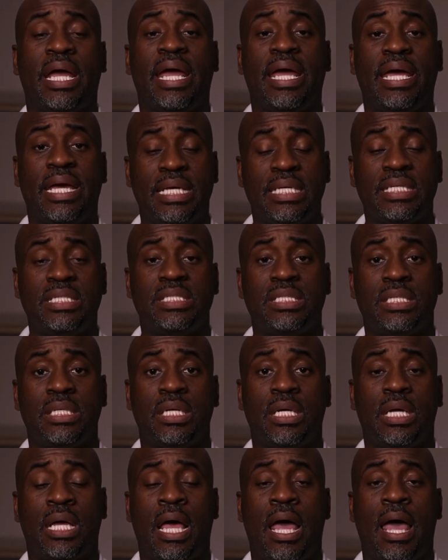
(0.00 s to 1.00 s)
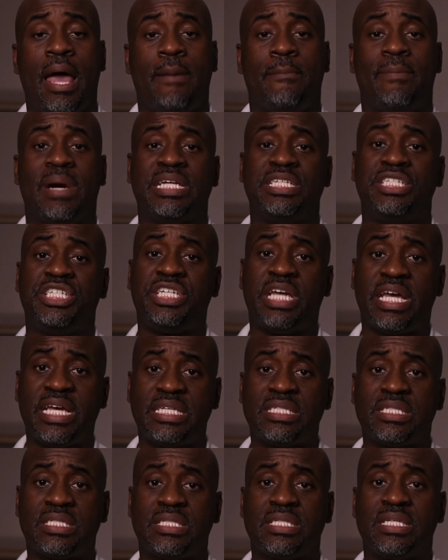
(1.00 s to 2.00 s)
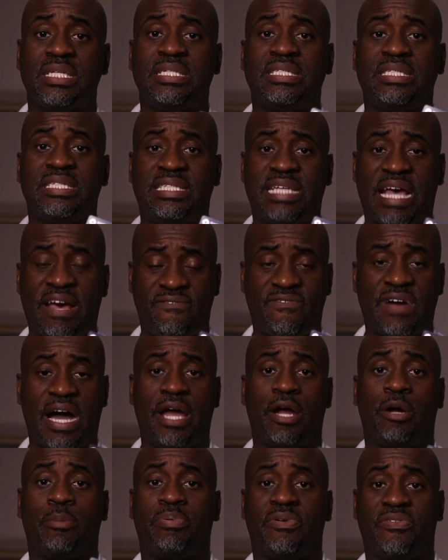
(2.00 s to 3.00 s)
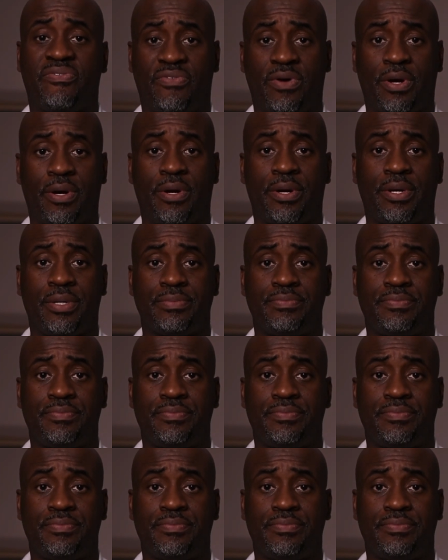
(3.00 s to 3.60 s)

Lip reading: is my Chase Sapphire Preferred.